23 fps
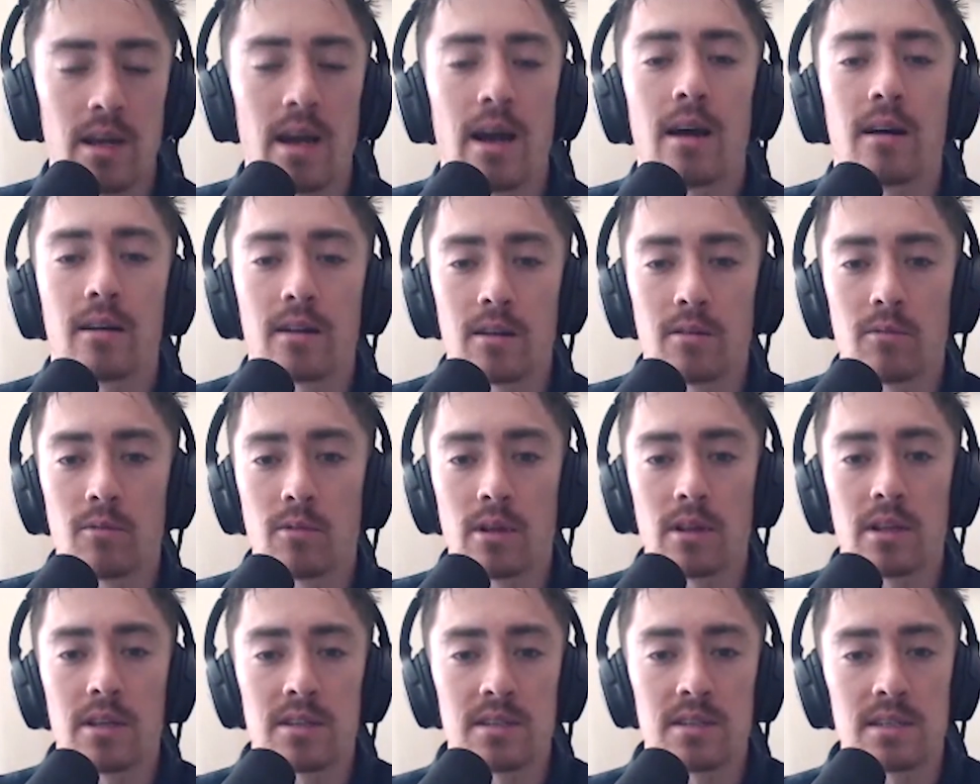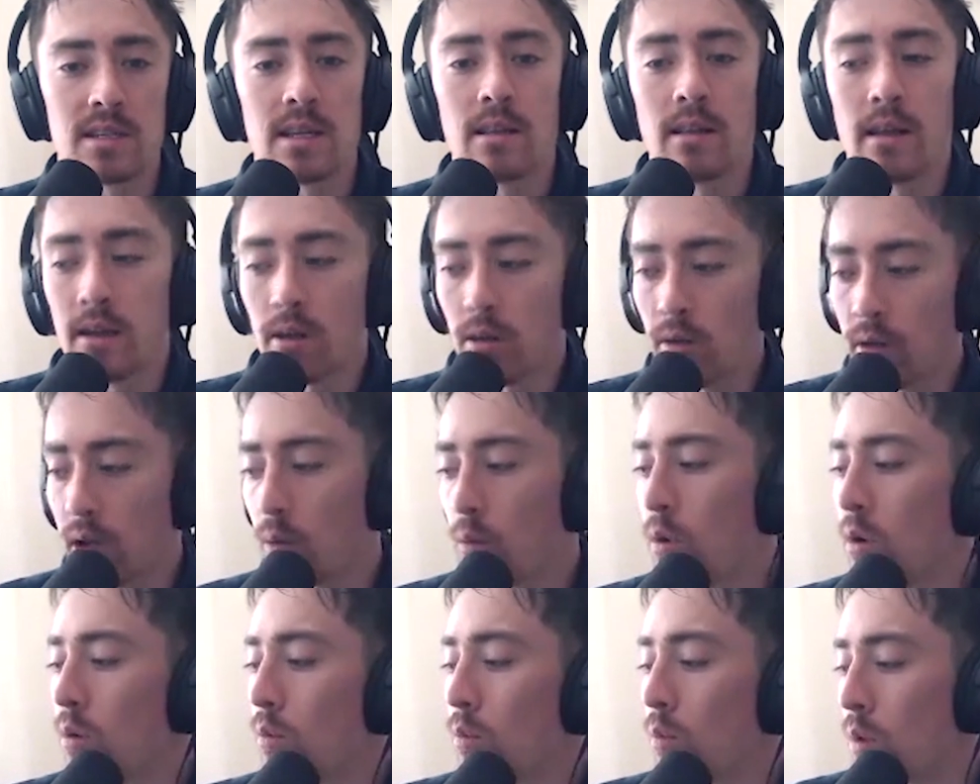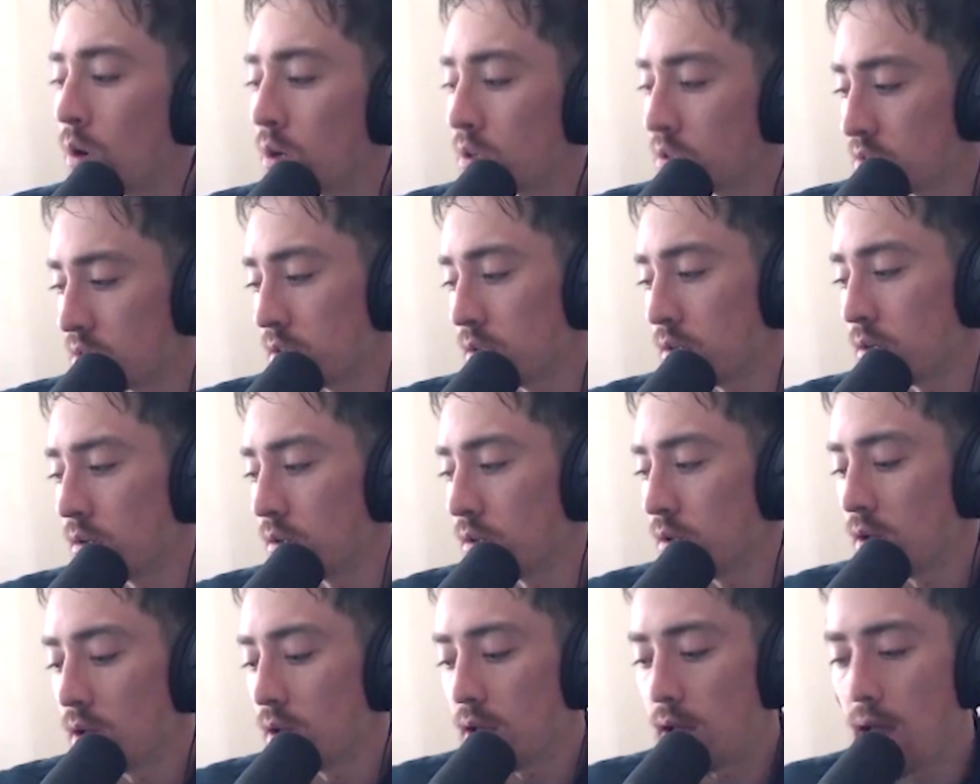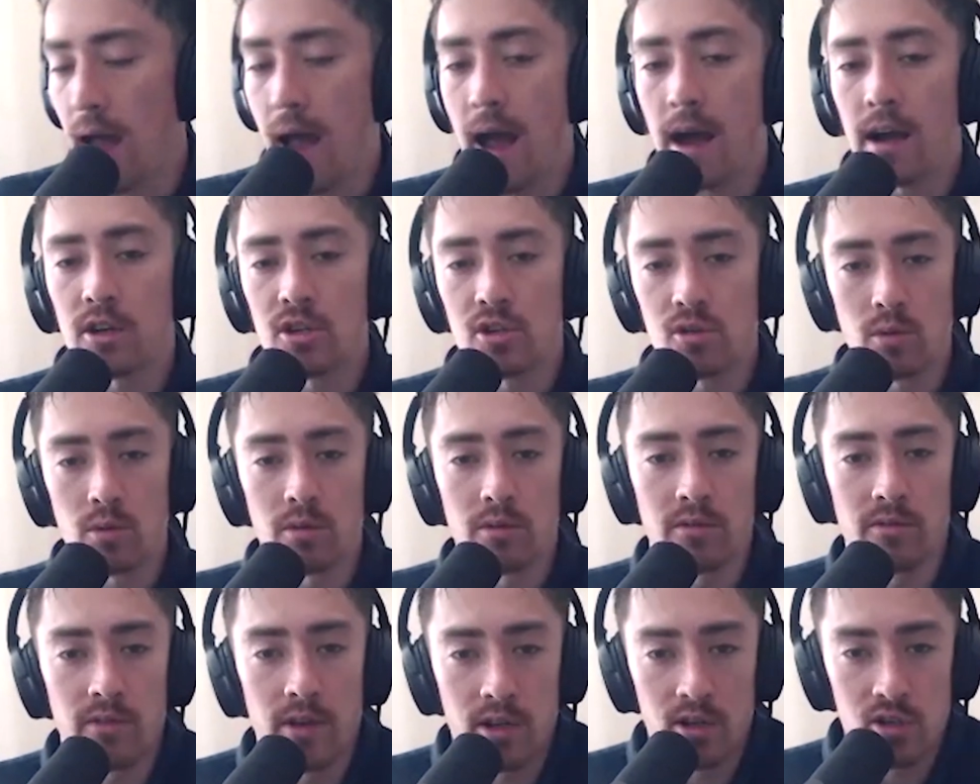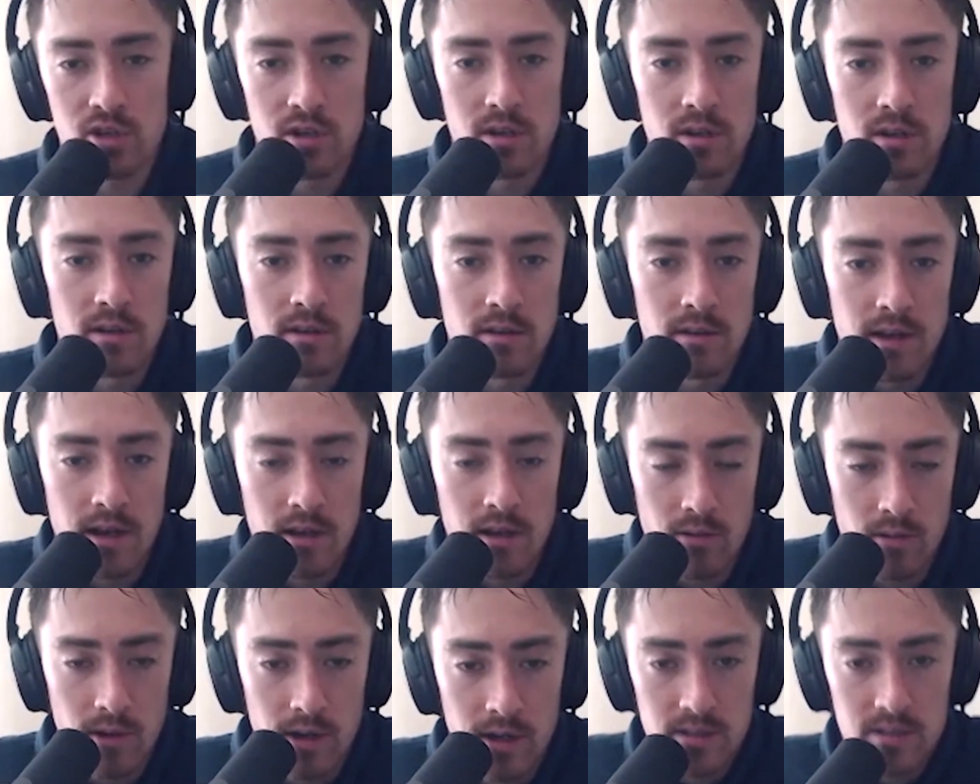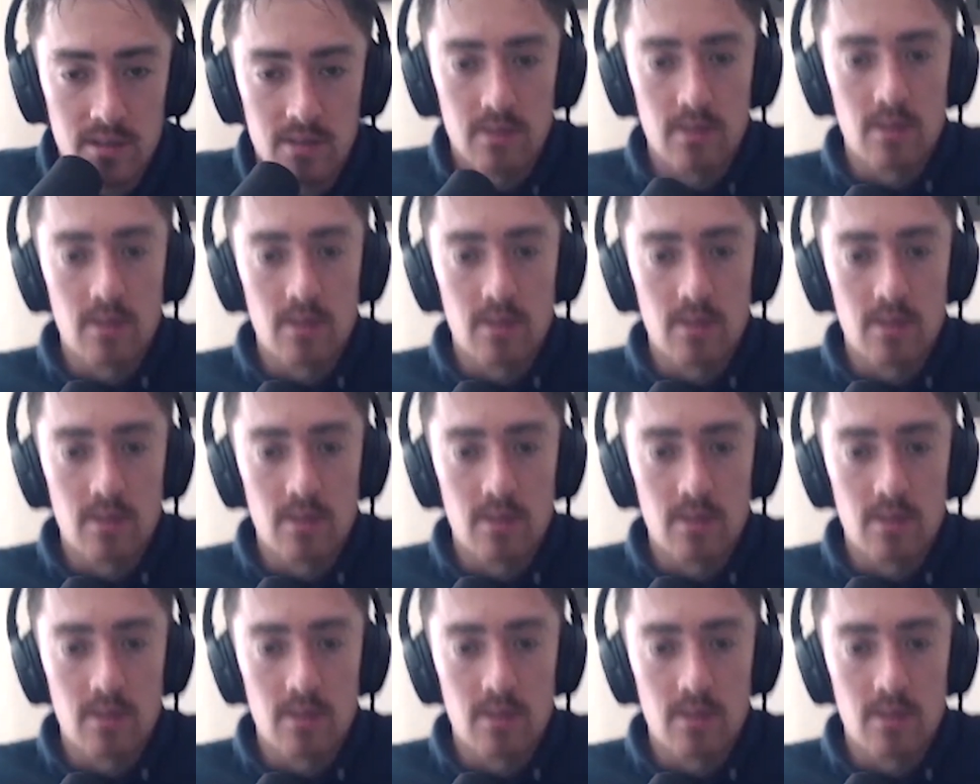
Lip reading: can really see like, okay, what was the actual infection and death rates. And